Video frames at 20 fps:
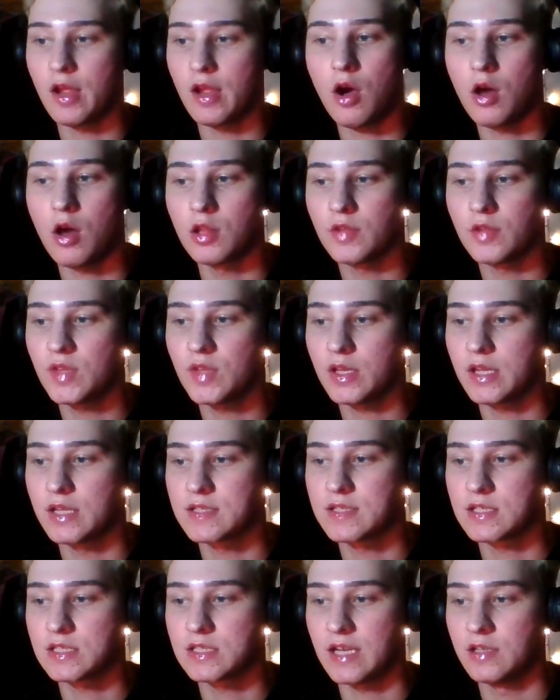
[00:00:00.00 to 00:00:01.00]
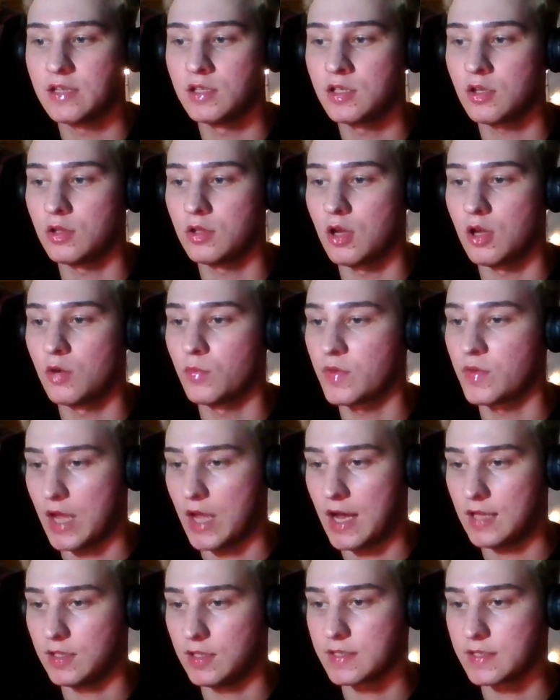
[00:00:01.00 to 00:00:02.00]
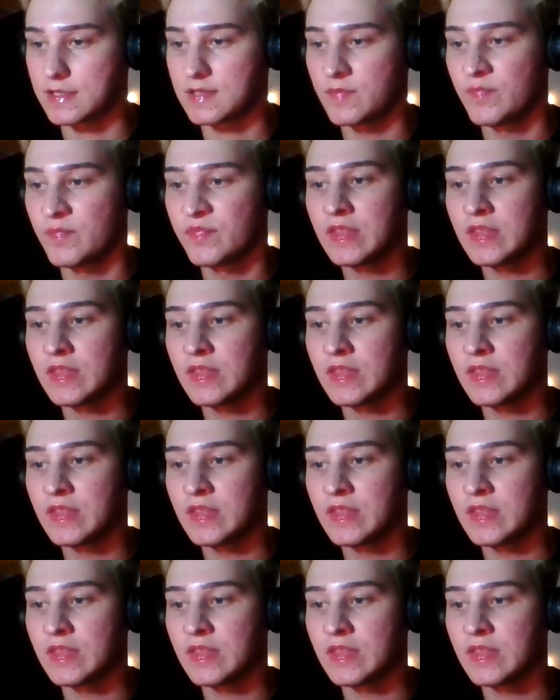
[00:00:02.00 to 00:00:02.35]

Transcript: All of the kids attended along with Alice.